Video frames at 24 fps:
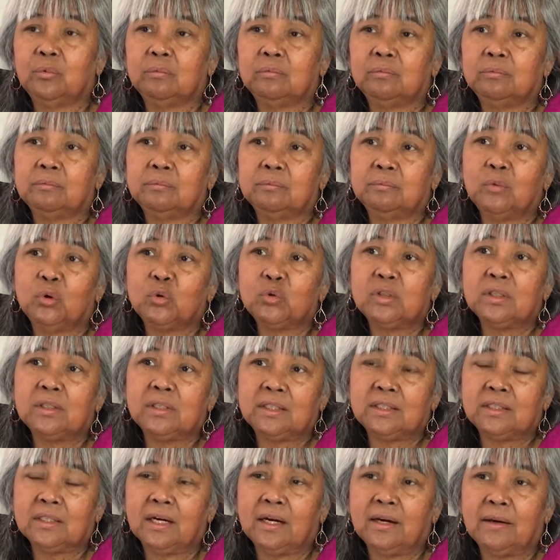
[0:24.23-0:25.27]
most of the
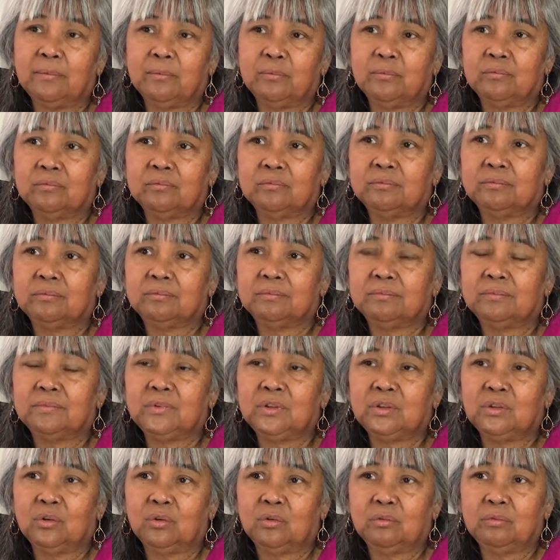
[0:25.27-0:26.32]
time,
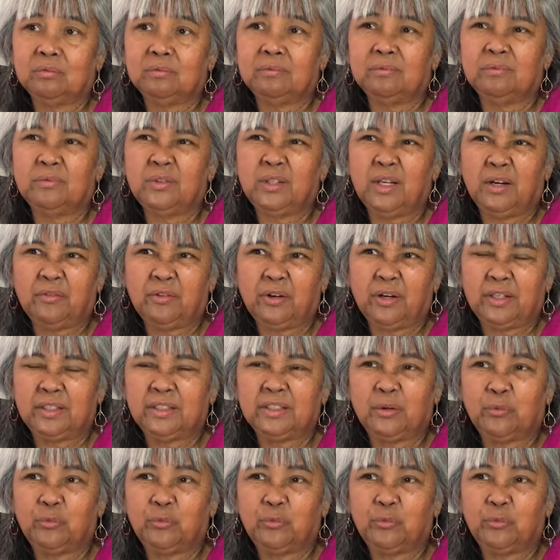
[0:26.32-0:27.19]
we have hard time.